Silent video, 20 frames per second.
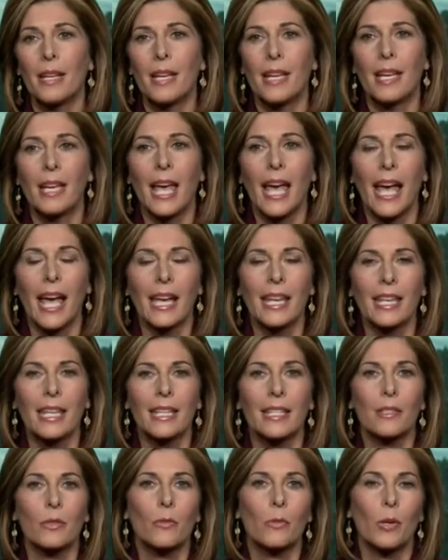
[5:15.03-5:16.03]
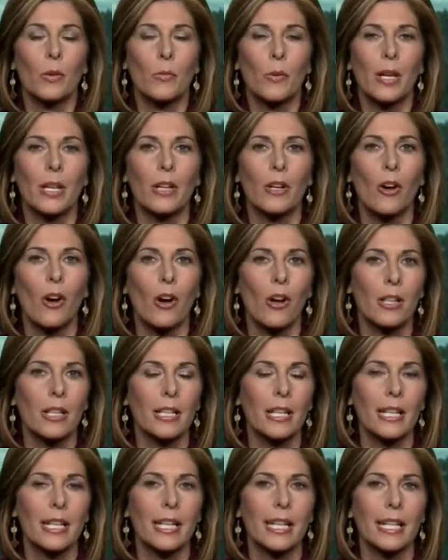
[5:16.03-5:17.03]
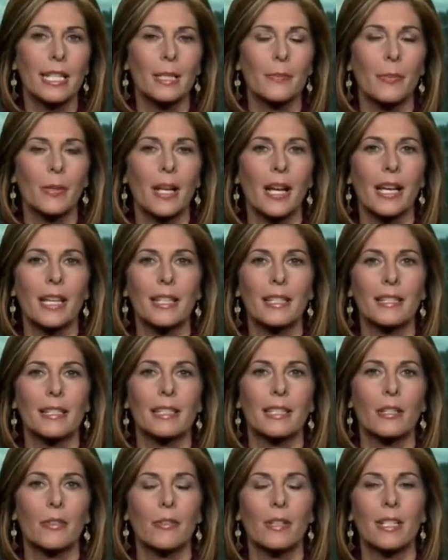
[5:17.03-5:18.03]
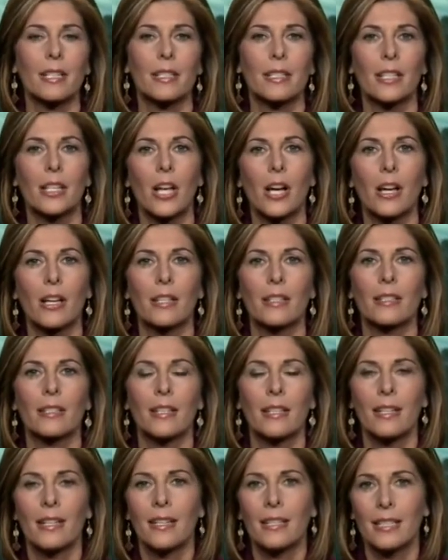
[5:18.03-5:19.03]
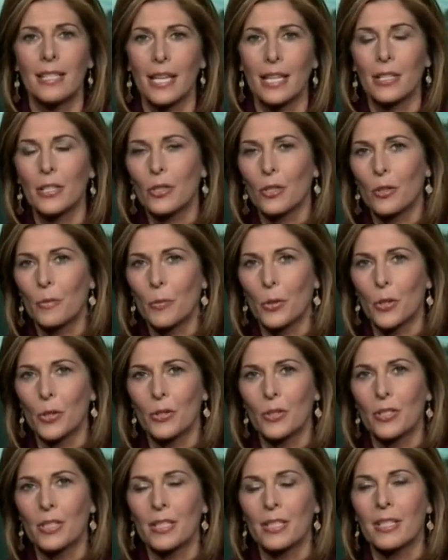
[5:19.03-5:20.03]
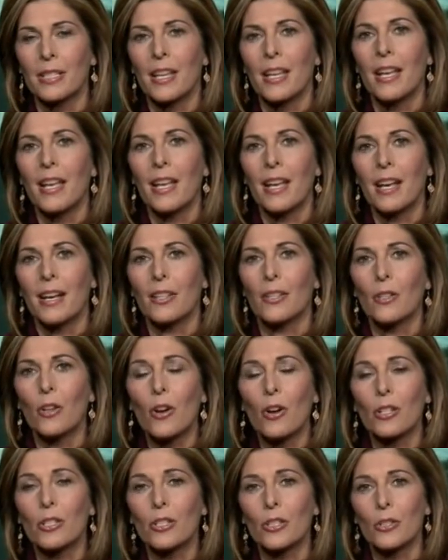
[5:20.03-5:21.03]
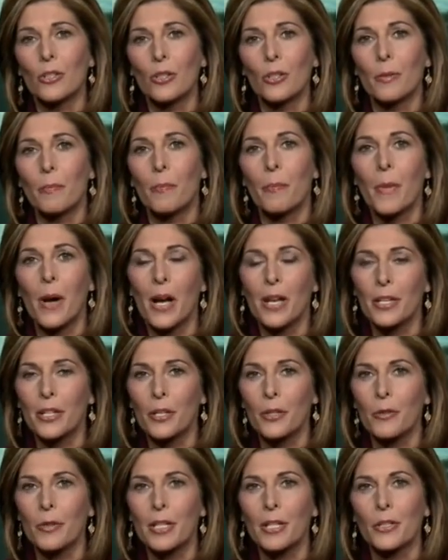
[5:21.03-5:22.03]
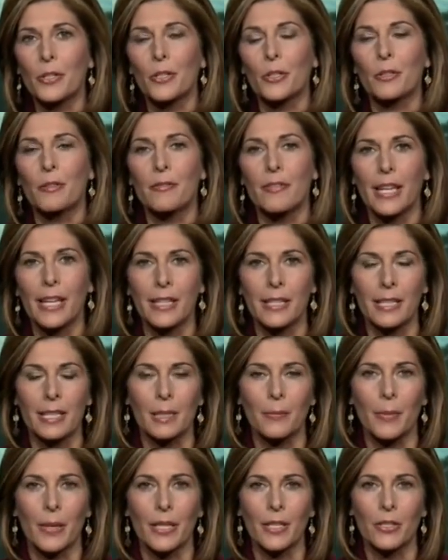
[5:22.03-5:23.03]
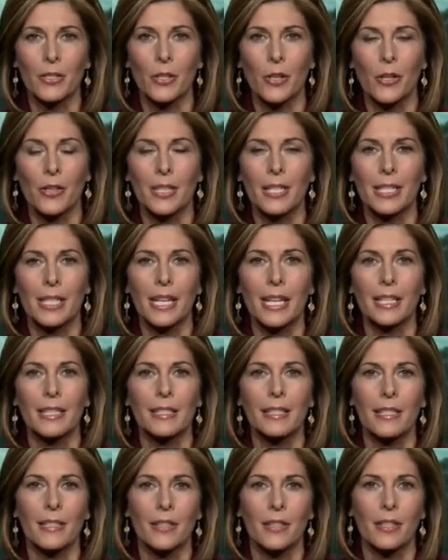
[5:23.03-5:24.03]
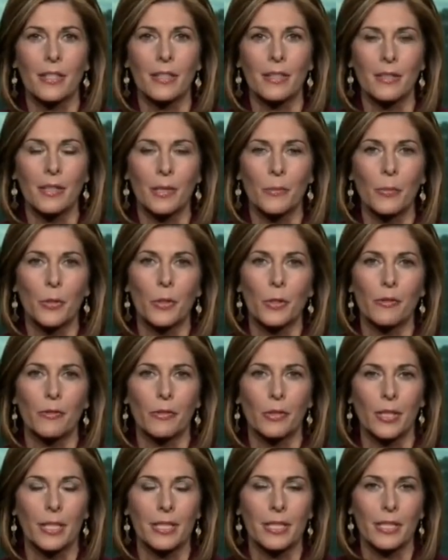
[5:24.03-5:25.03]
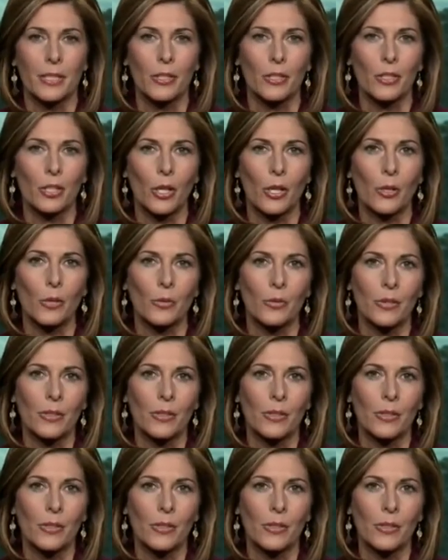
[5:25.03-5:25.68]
hacking is one way to call it, I guess, but I consider it as a non-technical person, a long-term monitoring and surveillance based on the dates that the computer forensics showed.